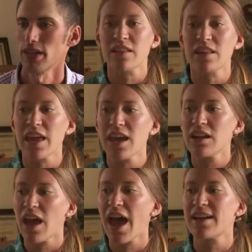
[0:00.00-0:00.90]
The
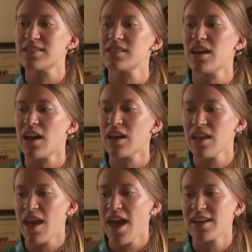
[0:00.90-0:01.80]
land has to
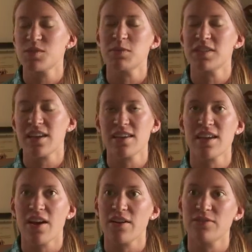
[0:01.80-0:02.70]
has to be taken
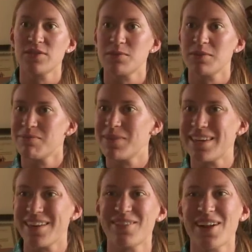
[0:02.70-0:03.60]
care of to be
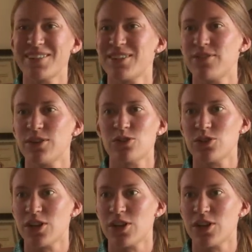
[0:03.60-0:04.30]
given on to future